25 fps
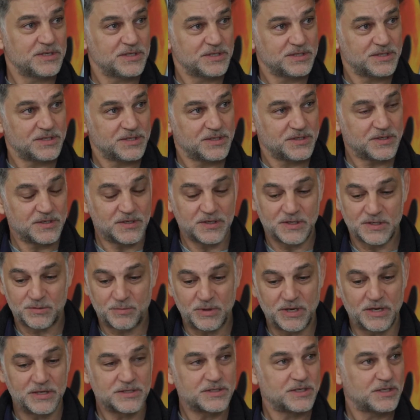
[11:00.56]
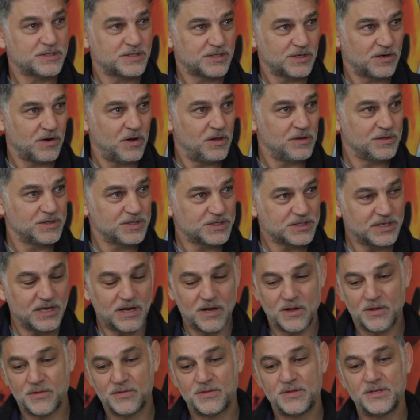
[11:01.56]
is, speaking as a psychologist
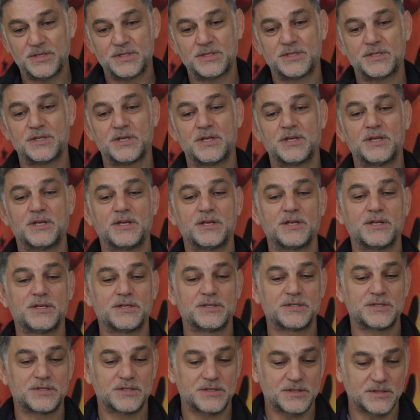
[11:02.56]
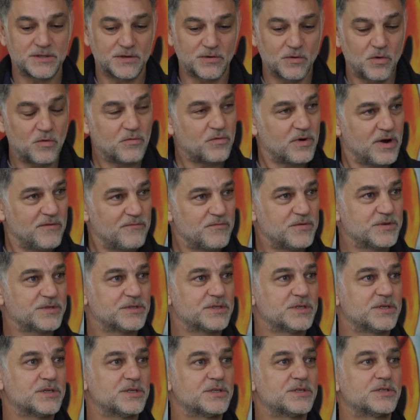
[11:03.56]
now, this is an
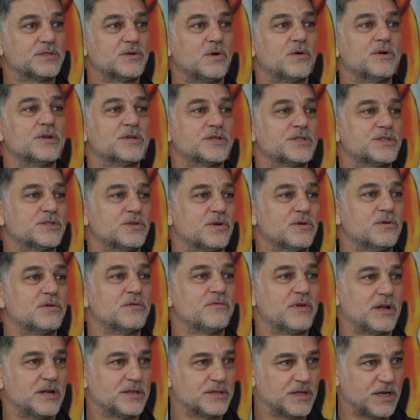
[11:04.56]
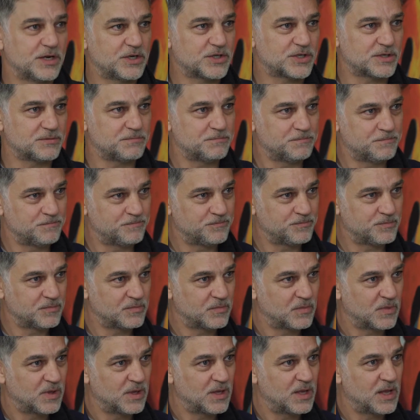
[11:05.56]
overemphasis on external validation.
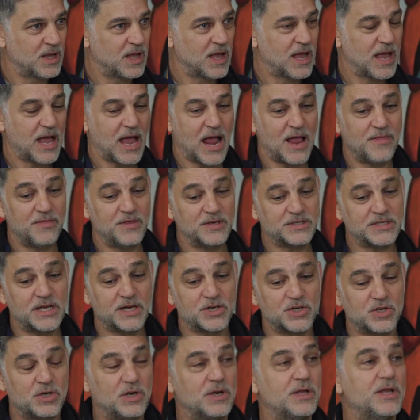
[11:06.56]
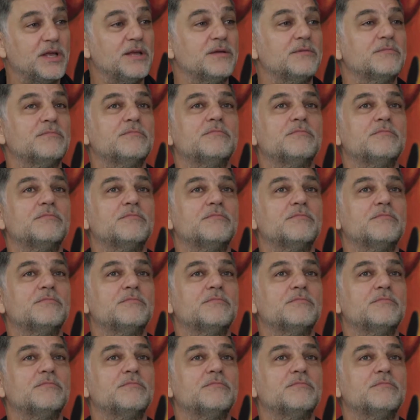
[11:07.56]
And this actually